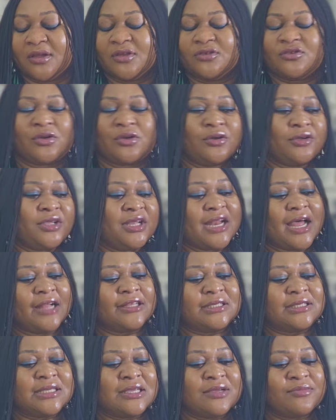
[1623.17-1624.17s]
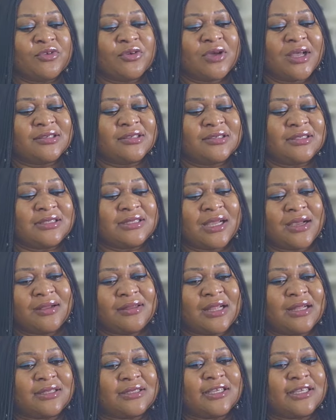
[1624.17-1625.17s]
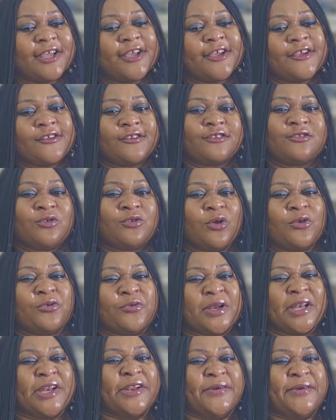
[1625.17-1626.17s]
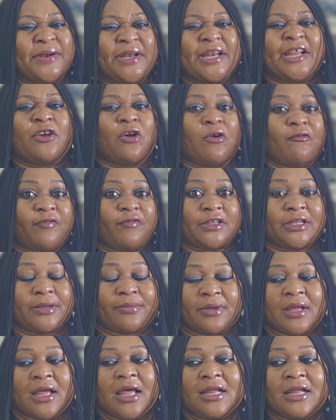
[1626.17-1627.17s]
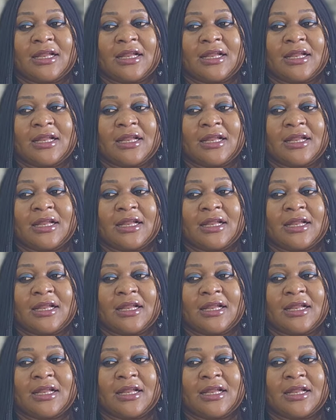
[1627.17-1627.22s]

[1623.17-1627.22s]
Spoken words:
So looking at him, you can tell that he's not really, really comfortable.